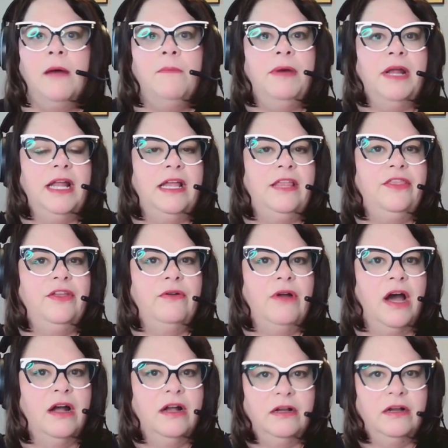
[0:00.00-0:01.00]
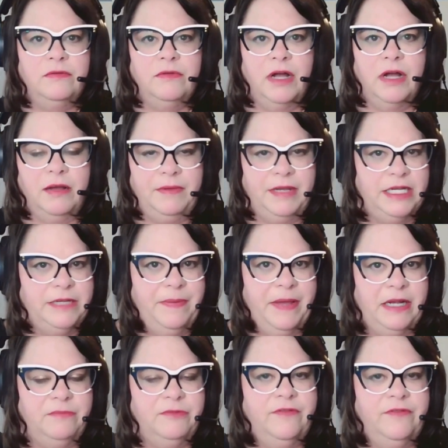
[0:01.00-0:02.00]
But there are
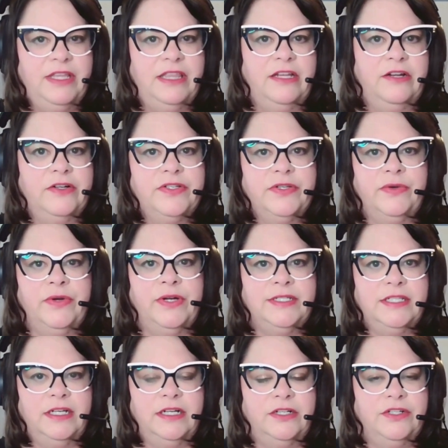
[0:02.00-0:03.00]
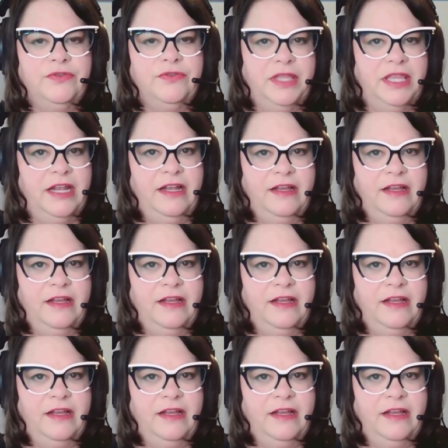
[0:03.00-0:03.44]
independent movie theaters across the country that